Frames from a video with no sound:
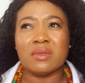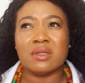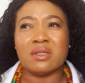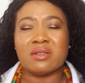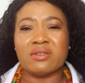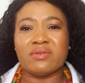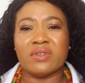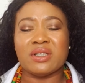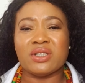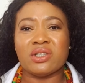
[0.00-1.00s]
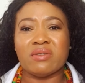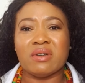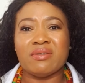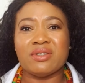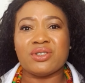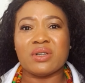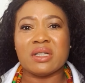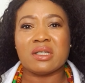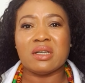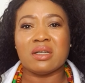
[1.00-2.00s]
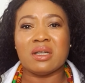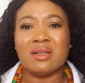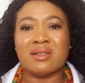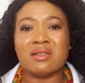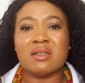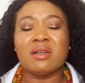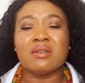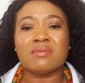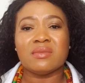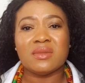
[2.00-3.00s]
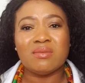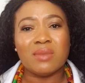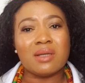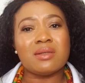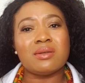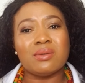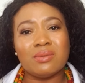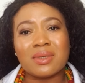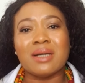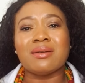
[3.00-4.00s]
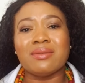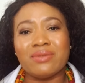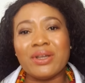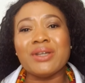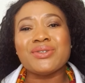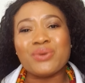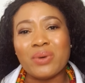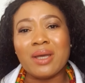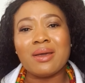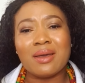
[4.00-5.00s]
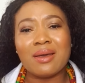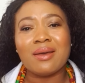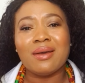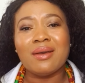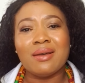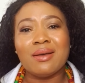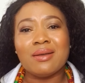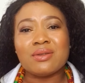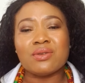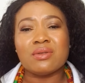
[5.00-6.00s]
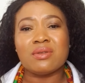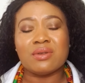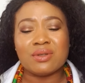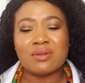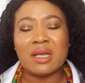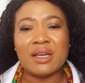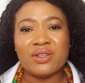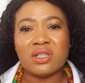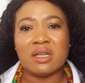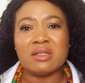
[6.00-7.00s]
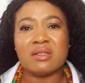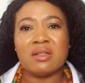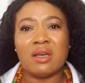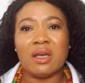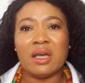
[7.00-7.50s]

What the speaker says: disadvantage of having dry skin is, it makes you kind of age quick. So those agents, the